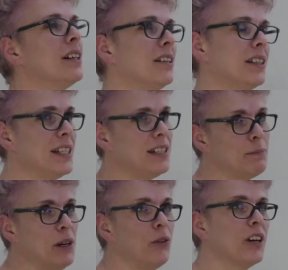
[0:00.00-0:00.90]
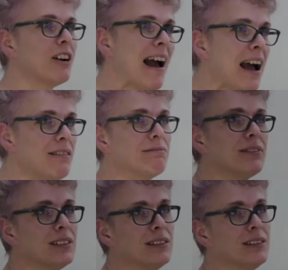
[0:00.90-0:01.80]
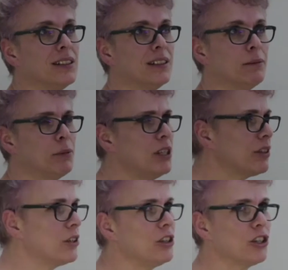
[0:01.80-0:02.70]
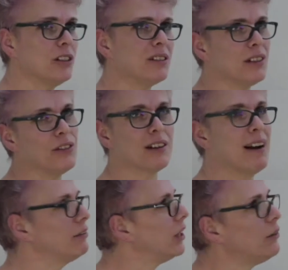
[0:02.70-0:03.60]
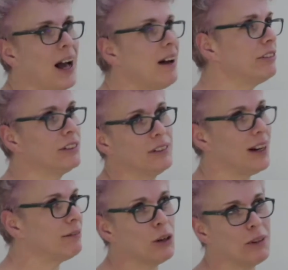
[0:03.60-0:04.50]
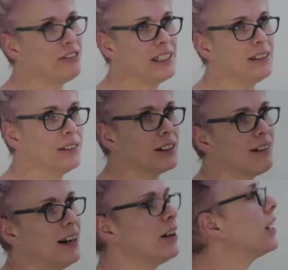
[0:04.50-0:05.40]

Because I need to be on the ground. But you've got your shoes on the ground. No, I haven't got my feet on the ground.